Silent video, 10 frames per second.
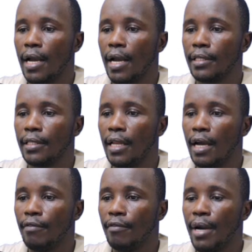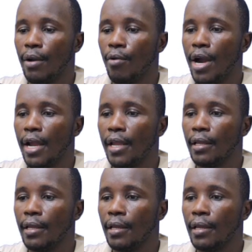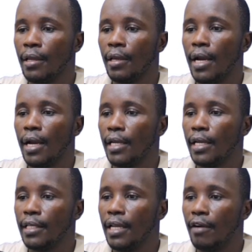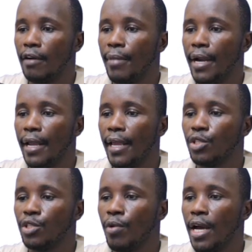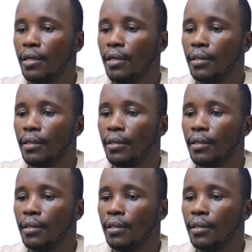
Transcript: I still have my Y. I still have my S1.